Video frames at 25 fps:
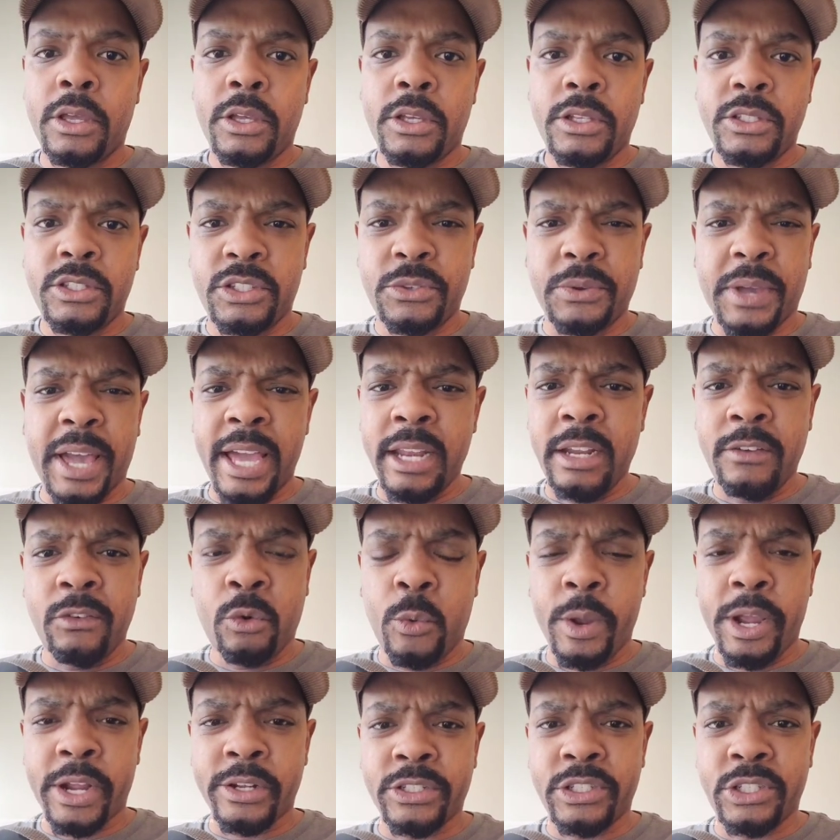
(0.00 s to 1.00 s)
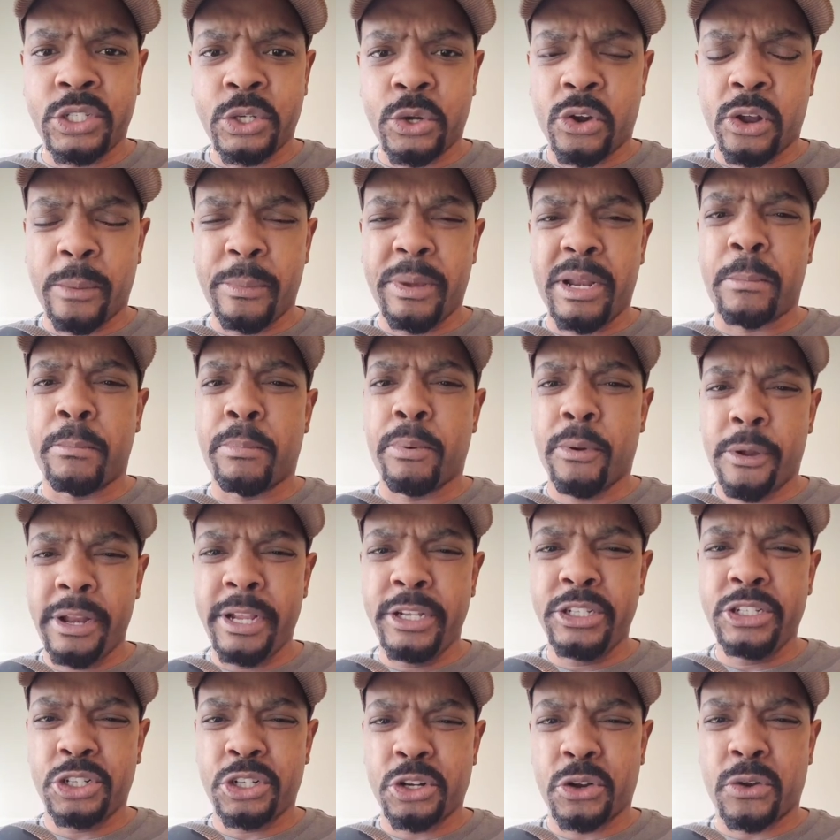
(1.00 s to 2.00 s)
So, kind of a weird story, but I'm
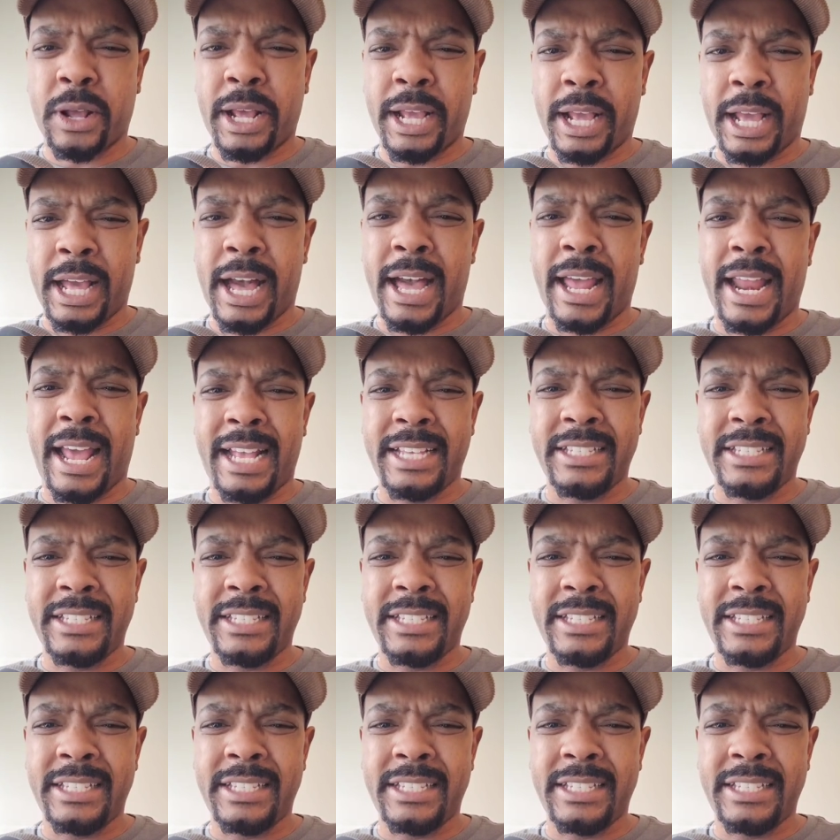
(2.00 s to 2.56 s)
pretty sure I got